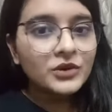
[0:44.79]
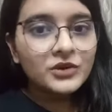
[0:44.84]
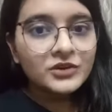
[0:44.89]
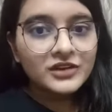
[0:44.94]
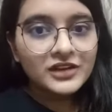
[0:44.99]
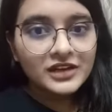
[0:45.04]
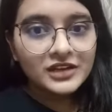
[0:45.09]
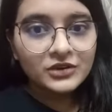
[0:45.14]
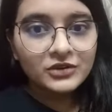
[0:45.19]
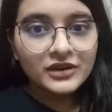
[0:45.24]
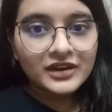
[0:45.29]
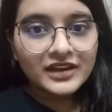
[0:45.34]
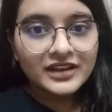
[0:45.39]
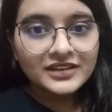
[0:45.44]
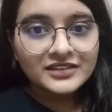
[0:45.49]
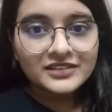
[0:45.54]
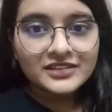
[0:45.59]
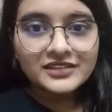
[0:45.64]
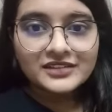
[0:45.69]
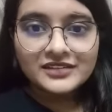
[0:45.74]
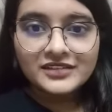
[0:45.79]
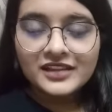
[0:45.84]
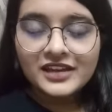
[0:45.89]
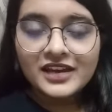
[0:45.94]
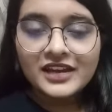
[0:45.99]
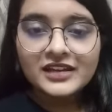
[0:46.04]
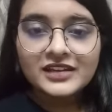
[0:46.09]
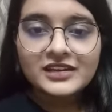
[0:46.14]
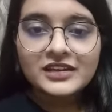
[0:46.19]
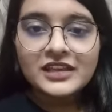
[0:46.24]
to tell you guys is
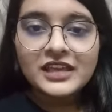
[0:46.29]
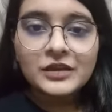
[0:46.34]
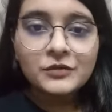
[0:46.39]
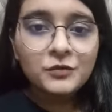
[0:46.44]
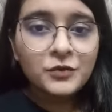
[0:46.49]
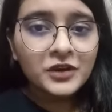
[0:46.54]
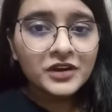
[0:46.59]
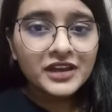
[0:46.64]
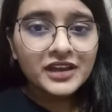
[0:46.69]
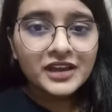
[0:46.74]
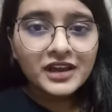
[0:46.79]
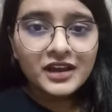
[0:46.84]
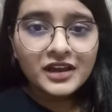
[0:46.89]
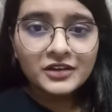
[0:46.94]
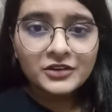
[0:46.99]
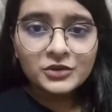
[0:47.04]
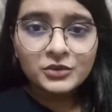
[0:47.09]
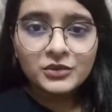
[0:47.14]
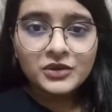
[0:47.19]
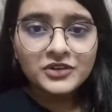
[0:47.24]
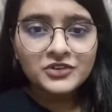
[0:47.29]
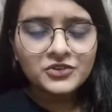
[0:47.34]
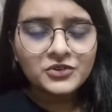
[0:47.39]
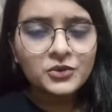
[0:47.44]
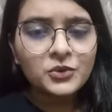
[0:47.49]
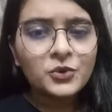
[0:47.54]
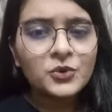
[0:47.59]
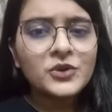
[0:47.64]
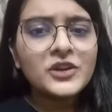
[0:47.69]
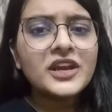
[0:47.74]
that keep working hard towards your
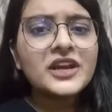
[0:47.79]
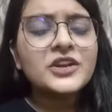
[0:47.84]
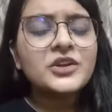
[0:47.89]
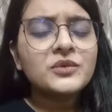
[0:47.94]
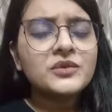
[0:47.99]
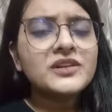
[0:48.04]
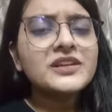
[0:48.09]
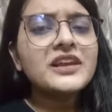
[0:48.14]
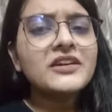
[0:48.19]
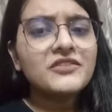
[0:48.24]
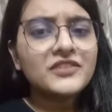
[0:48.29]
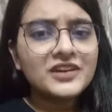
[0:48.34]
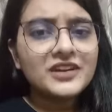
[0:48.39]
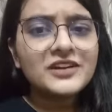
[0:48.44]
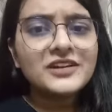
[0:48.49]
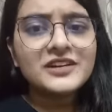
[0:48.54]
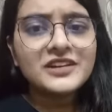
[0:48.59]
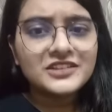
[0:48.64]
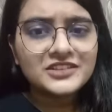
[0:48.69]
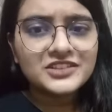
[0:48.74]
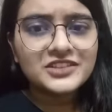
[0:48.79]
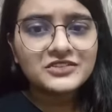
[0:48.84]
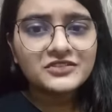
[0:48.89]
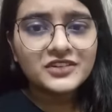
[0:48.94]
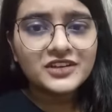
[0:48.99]
goal and you will definitely achieve